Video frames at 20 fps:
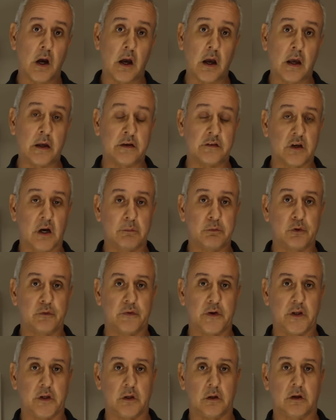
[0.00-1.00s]
example
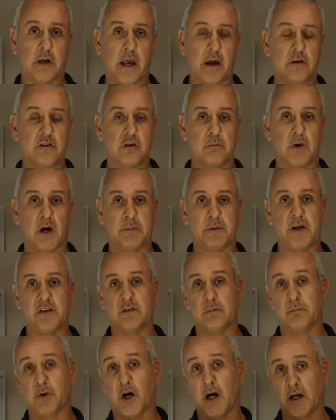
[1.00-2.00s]
for the Canter might be
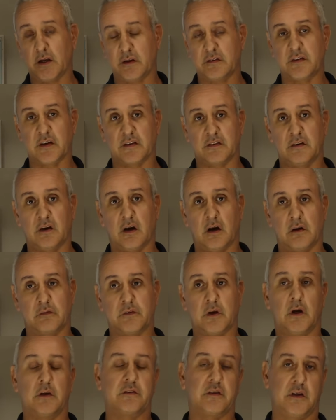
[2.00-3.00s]
to buy it at
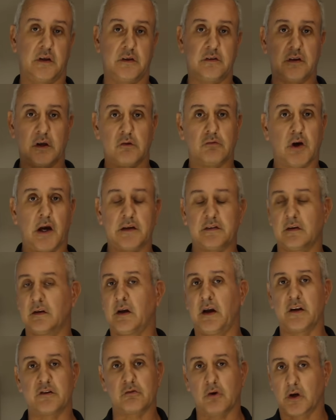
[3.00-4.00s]
6.5 tons and then derate it
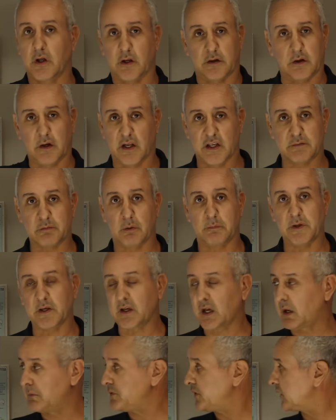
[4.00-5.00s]
later on. I don't know, there's probably
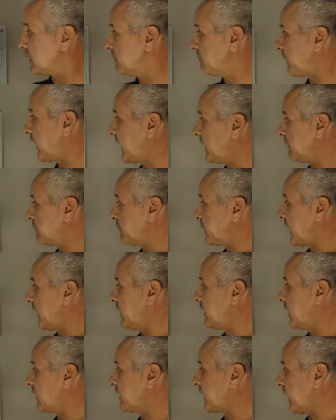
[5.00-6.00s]
games you can play
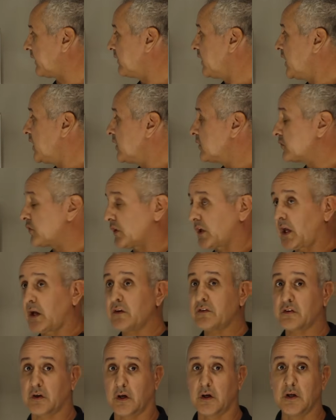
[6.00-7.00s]
like that.
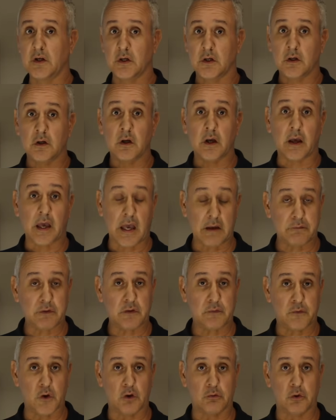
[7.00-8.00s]
Toyota,
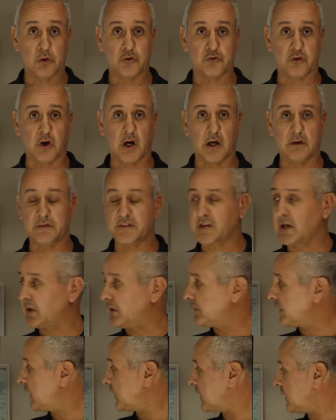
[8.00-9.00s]
heavy four-wheel drive
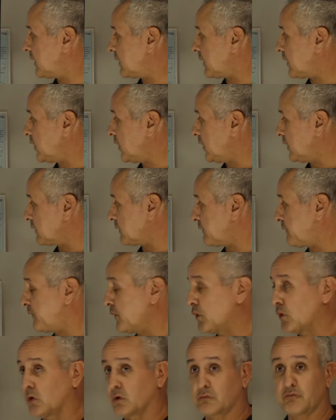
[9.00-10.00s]
seller, they're going to hurt.
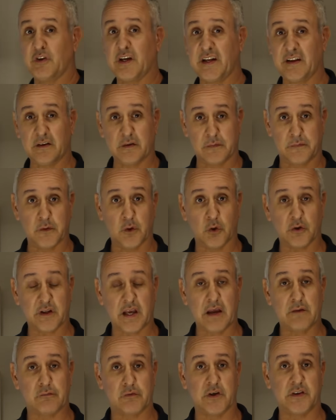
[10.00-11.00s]
Ford, really the Ford,
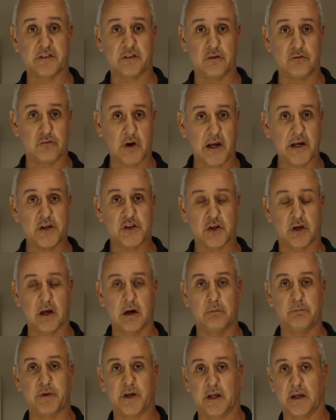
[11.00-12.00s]
Everest and Ranger
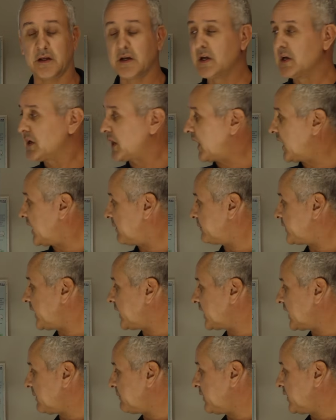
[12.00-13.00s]
company,
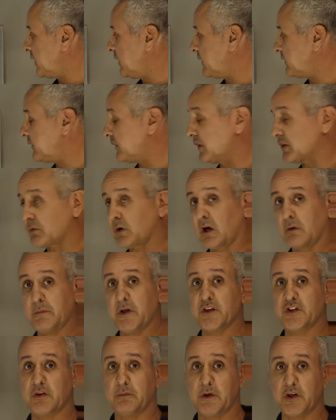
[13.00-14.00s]
they're going to be hurting as well.
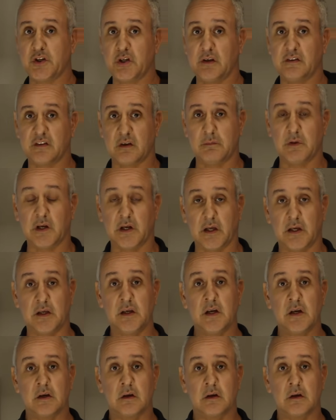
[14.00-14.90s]
Mitsubishi, similarly,